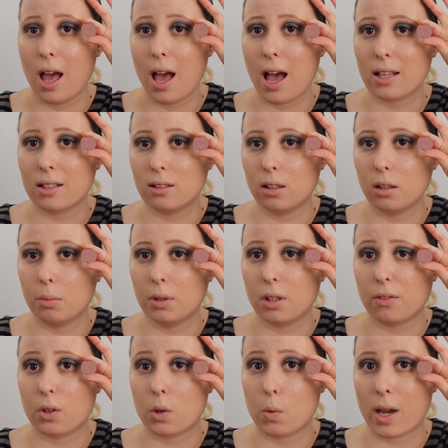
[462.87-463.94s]
has a little bit
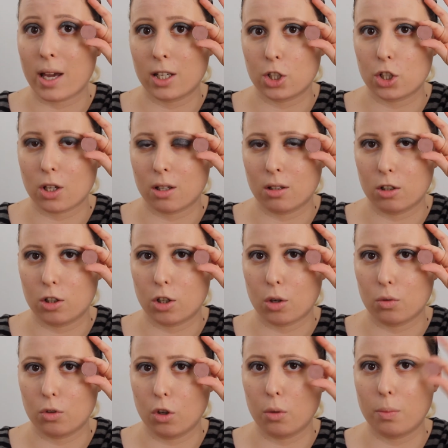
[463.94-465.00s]
of a reddish
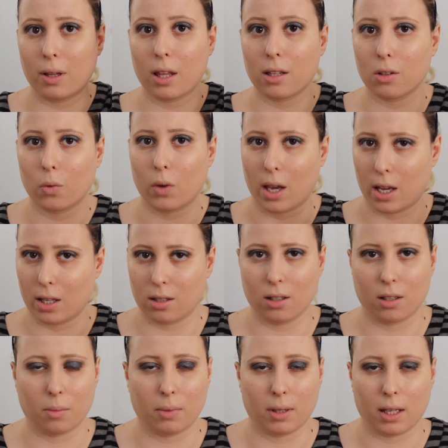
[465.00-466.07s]
undertone to it, but that's okay, it's
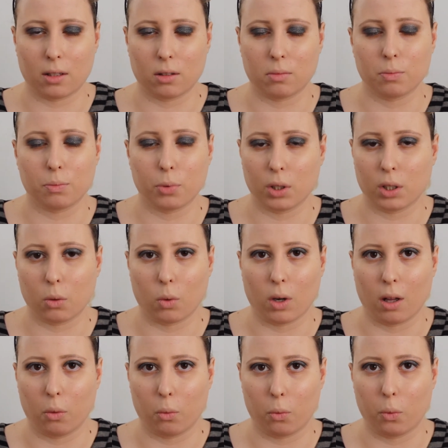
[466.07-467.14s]
gonna blend pretty
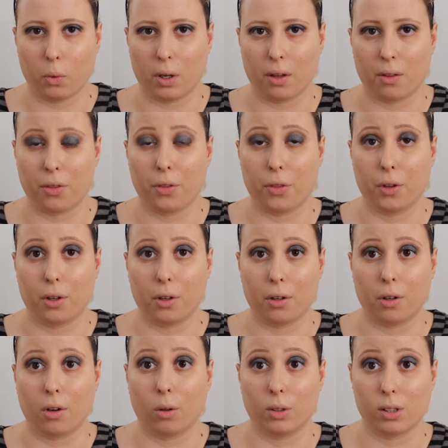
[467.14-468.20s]
well with
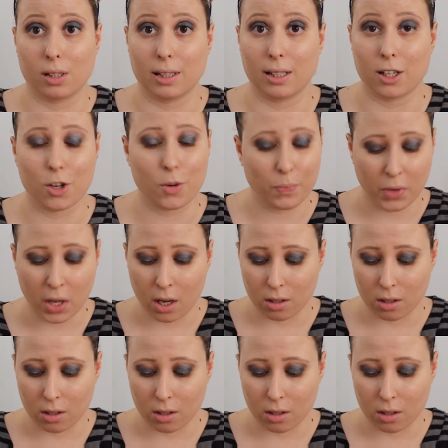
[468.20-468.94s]
the golden glitter.